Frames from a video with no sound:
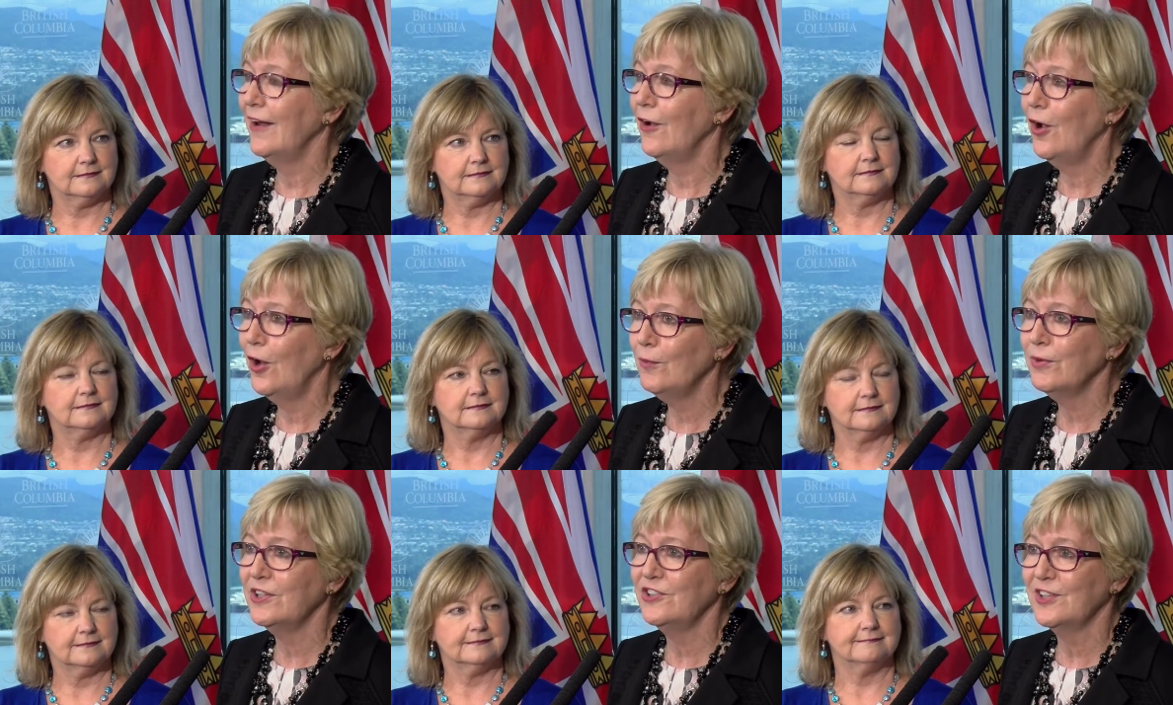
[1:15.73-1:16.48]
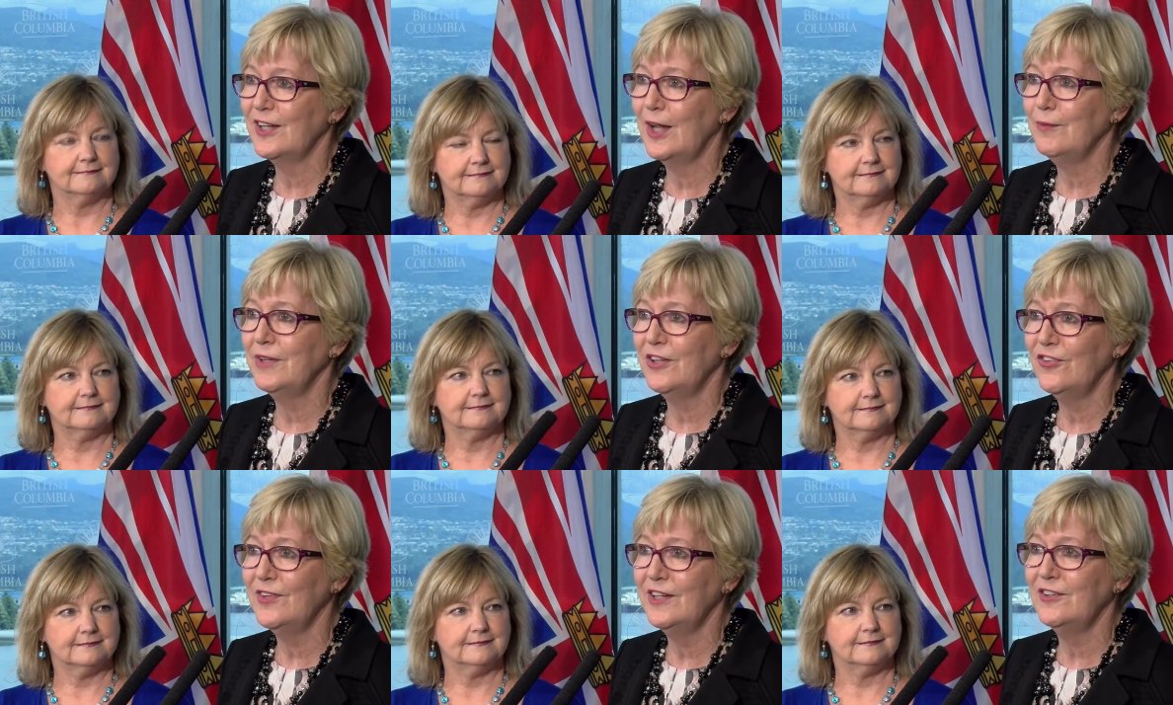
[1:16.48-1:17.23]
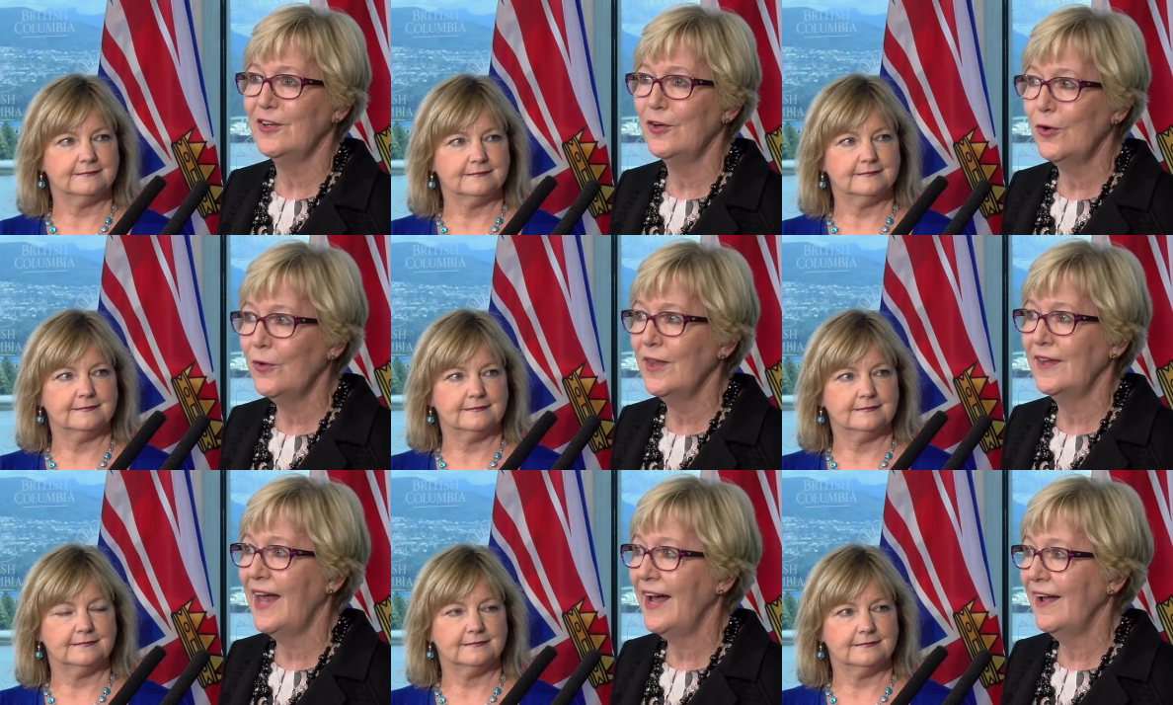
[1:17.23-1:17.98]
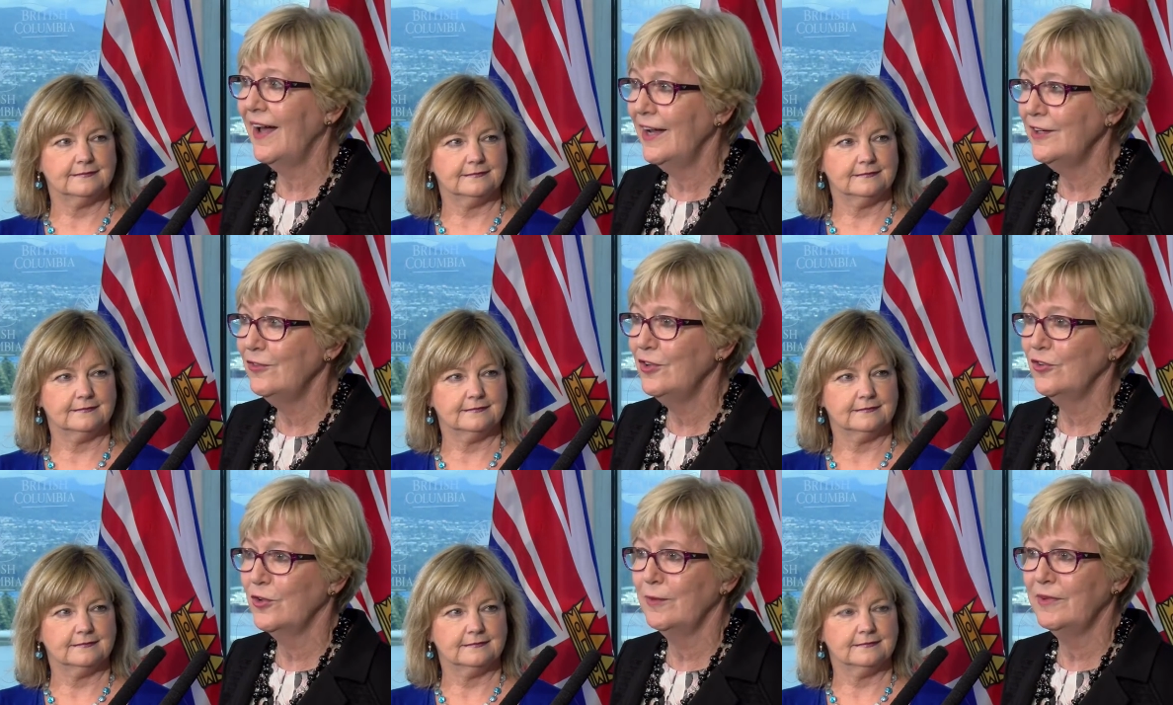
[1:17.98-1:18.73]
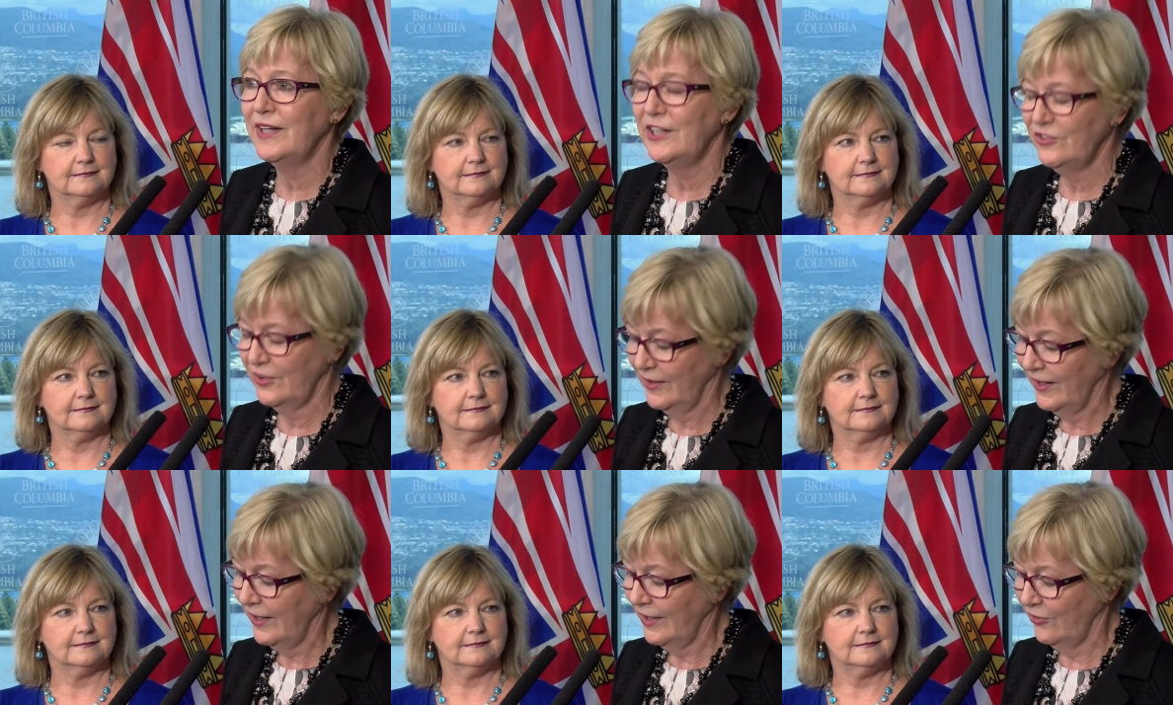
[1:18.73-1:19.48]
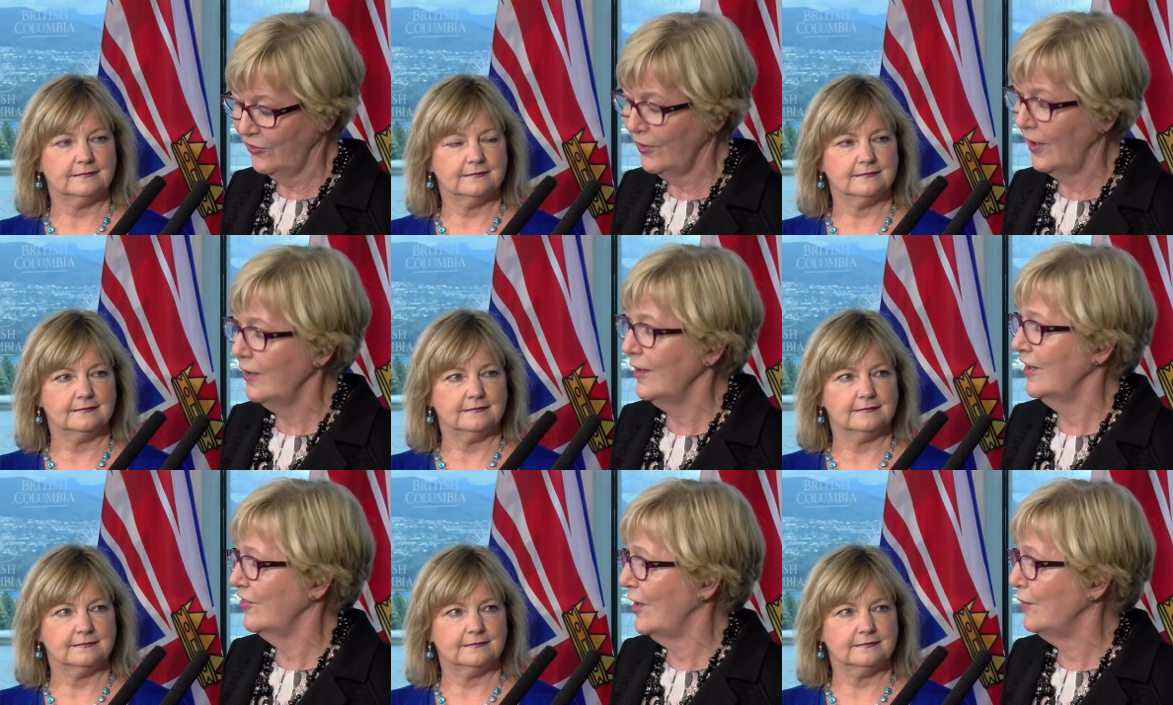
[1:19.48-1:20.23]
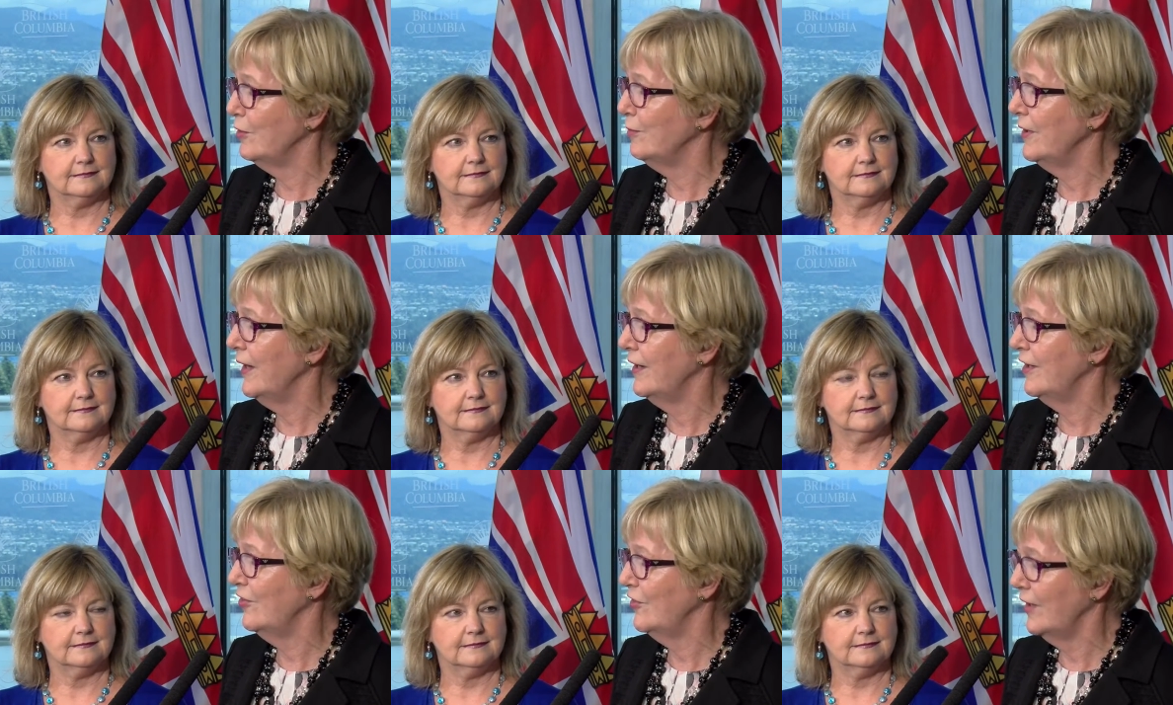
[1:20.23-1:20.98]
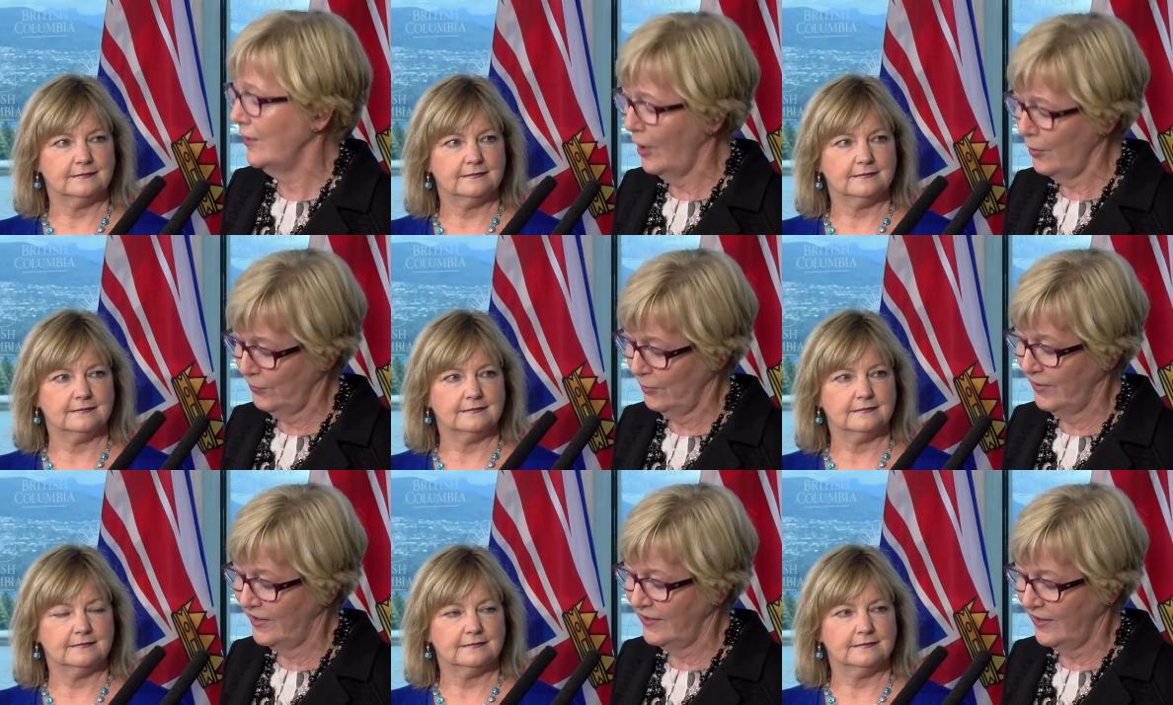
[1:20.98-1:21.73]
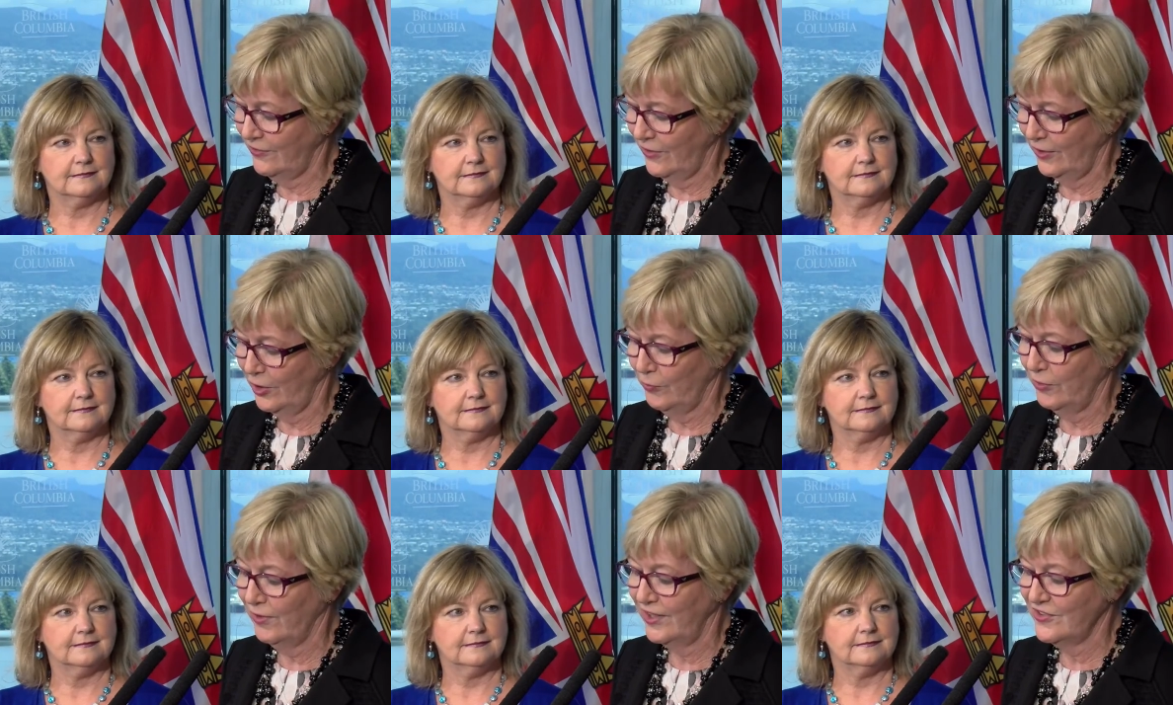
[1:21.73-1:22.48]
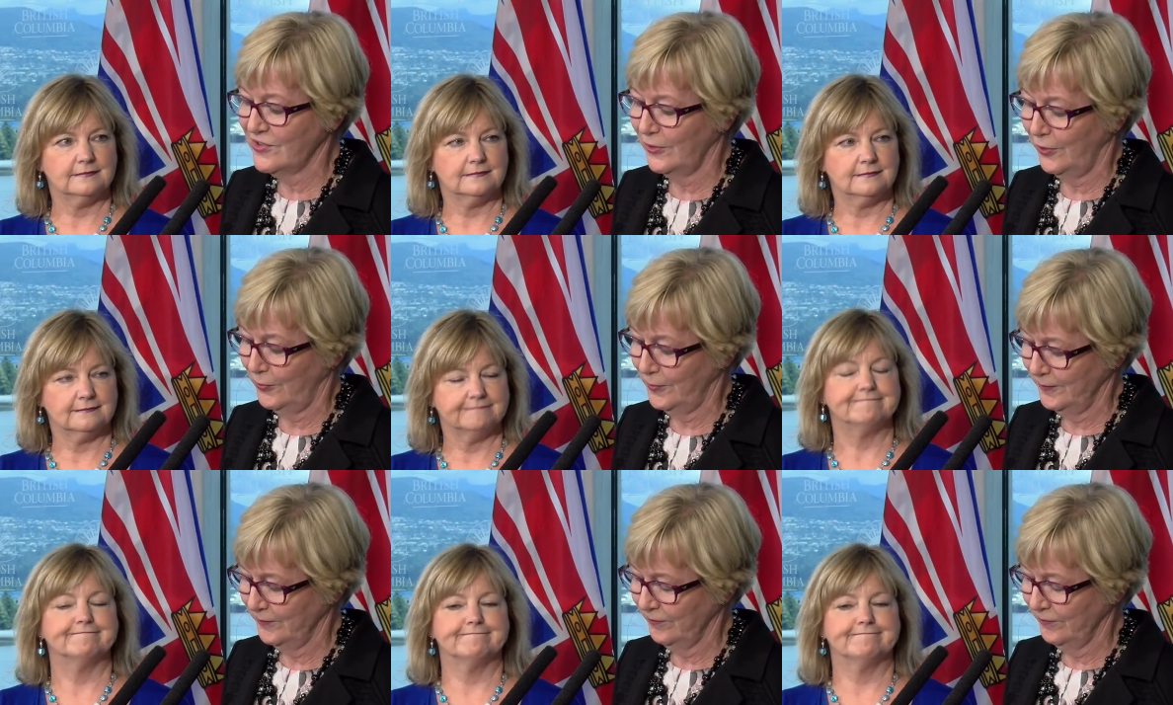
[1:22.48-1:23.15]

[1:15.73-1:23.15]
Speaker 1: and all British Columbians need to know that that kind of discrimination is not acceptable and is not permitted under our Human Rights Code.